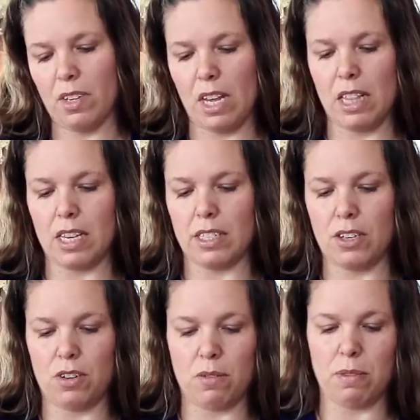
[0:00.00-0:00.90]
unless I
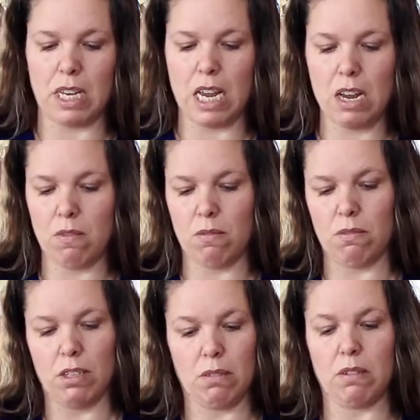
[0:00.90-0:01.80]
turn up the heat
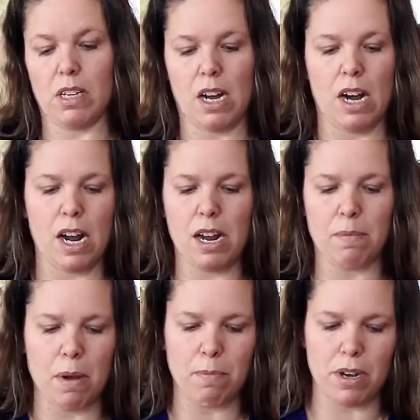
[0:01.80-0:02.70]
really high,
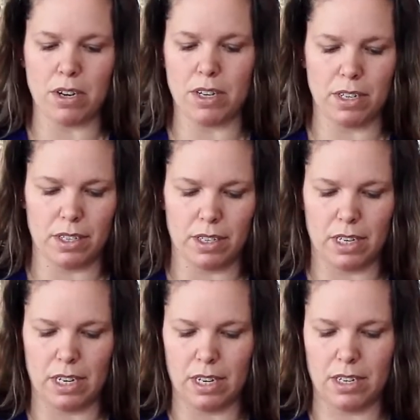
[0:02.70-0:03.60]
my butter doesn't
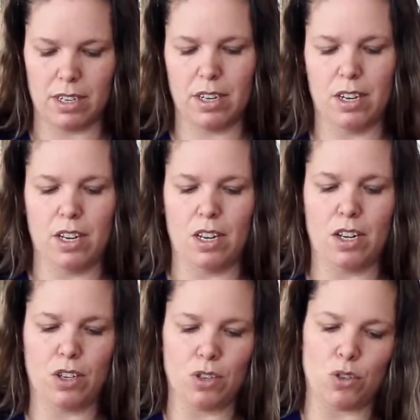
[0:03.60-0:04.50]
get
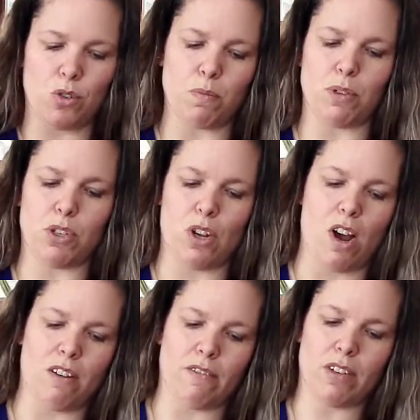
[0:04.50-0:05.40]
super
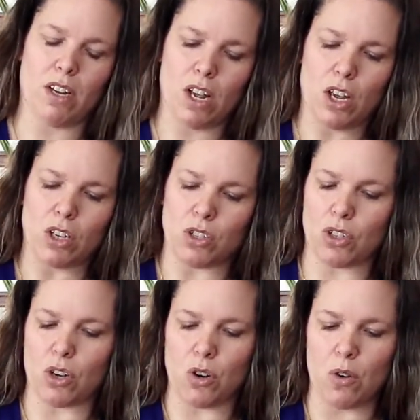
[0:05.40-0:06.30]
soft.
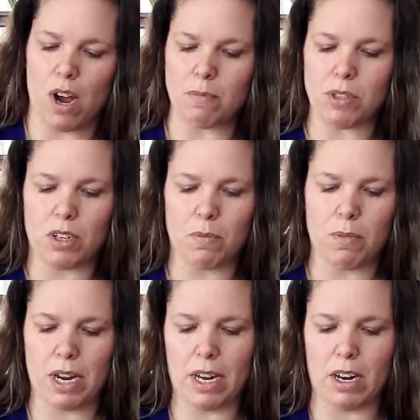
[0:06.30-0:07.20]
So I'm just going to
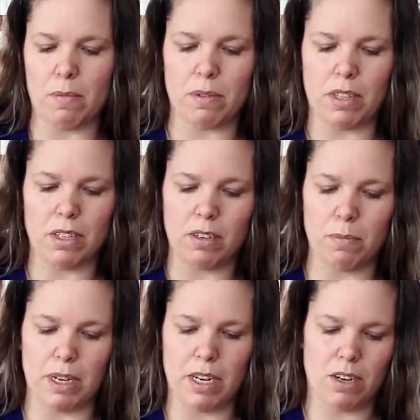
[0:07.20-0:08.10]
break it up a little
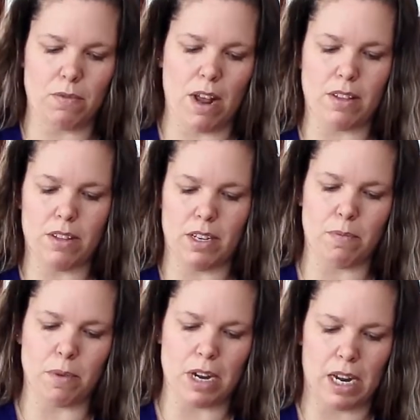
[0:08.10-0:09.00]
bit rather
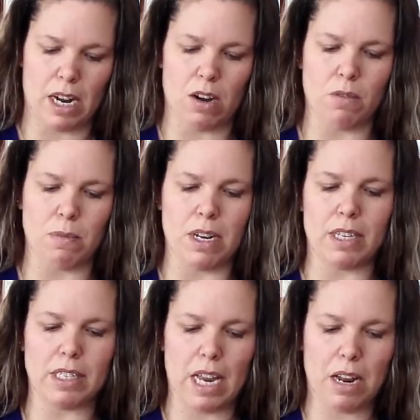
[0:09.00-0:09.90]
than breaking out my
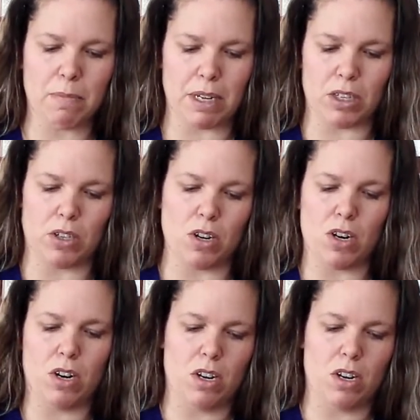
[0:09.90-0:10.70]
stand mixer,